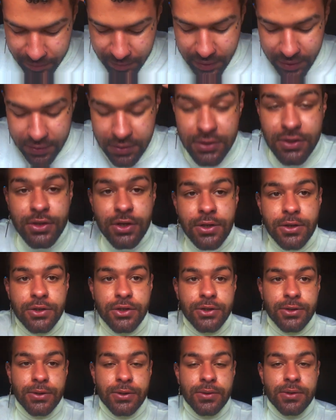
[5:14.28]
concerned,
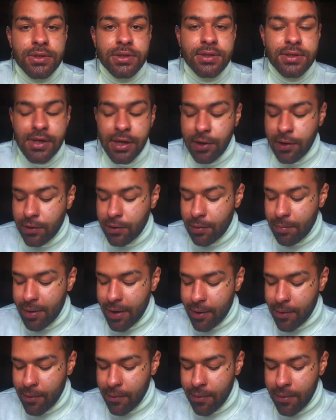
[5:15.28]
you're so scared
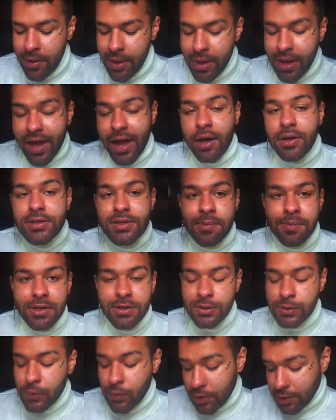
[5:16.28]
about how
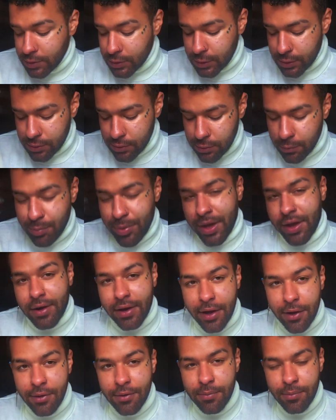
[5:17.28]
something's going to pan
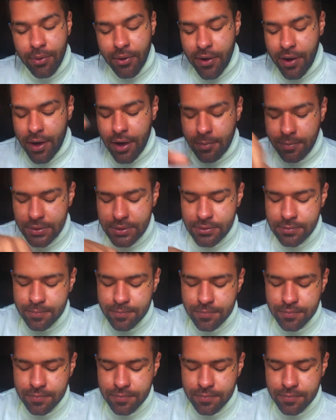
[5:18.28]
out. Perhaps